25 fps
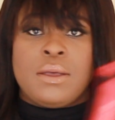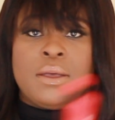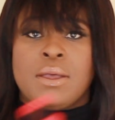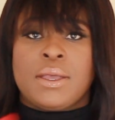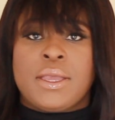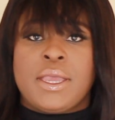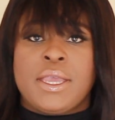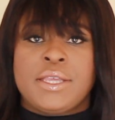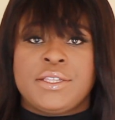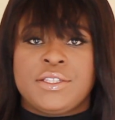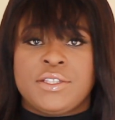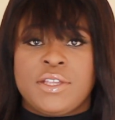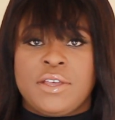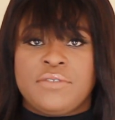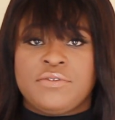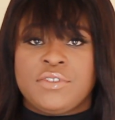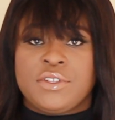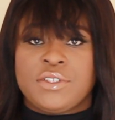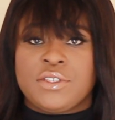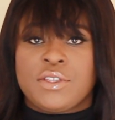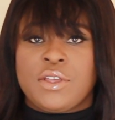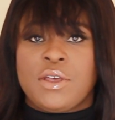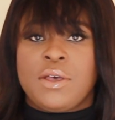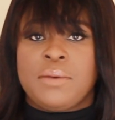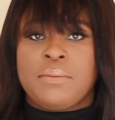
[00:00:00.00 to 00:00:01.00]
Okay, so I've
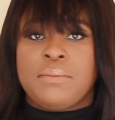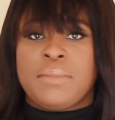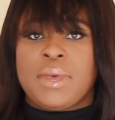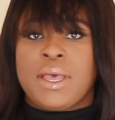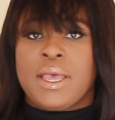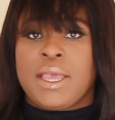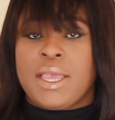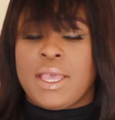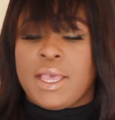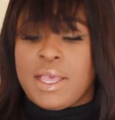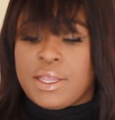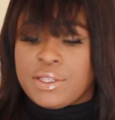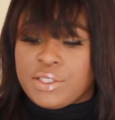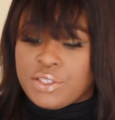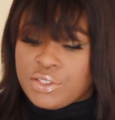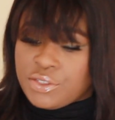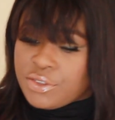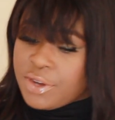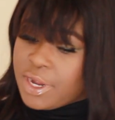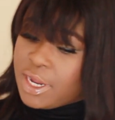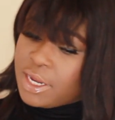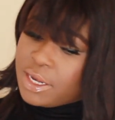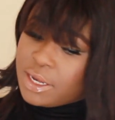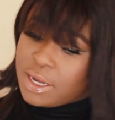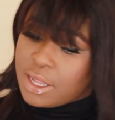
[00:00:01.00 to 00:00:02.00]
just got my
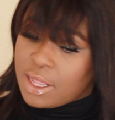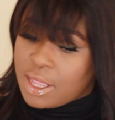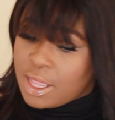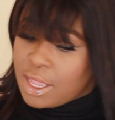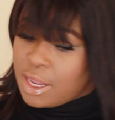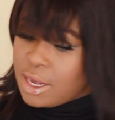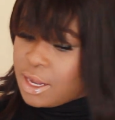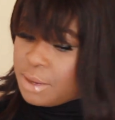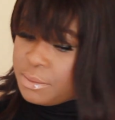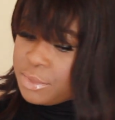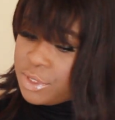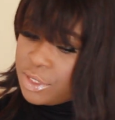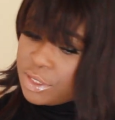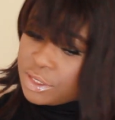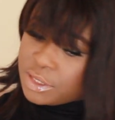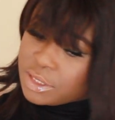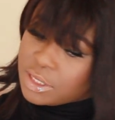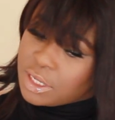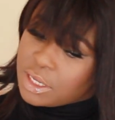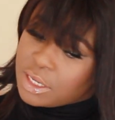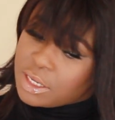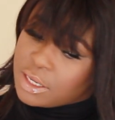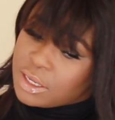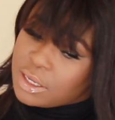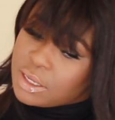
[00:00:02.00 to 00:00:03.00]
straightener, and I'm just
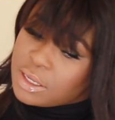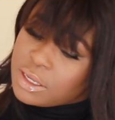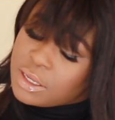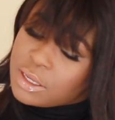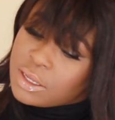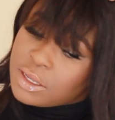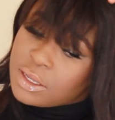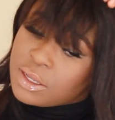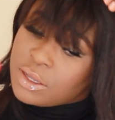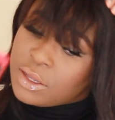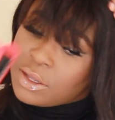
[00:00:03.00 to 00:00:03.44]
gonna